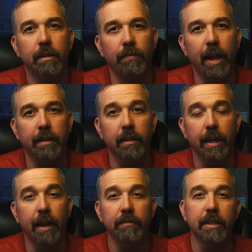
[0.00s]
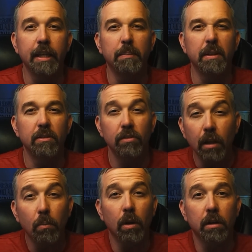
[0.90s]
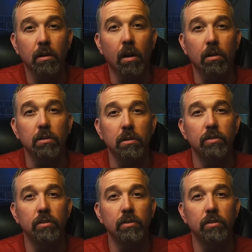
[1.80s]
the fact that they have to keep it somewhat canonical